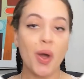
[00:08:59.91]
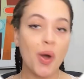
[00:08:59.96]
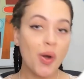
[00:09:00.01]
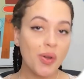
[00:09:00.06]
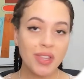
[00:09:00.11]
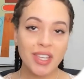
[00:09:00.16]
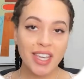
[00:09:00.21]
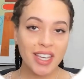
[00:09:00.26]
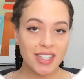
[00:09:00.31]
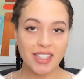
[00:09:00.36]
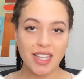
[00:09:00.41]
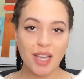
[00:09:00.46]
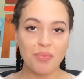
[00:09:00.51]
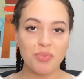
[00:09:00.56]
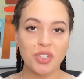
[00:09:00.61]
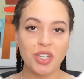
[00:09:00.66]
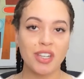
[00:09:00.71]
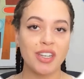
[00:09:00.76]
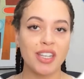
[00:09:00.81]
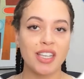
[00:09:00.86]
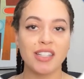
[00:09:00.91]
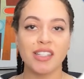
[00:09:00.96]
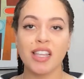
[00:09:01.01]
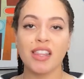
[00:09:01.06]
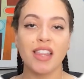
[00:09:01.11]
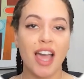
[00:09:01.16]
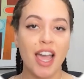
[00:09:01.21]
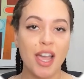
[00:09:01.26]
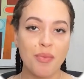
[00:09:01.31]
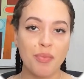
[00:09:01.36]
The only exception
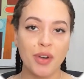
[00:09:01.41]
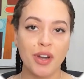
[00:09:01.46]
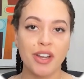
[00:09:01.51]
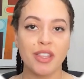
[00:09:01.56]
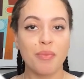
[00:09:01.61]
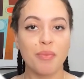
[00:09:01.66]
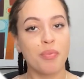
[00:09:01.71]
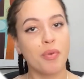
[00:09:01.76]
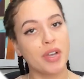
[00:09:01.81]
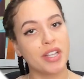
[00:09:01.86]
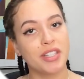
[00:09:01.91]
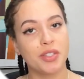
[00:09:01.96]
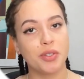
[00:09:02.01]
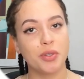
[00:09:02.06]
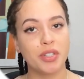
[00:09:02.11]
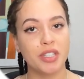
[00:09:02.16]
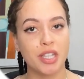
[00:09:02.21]
is a library that points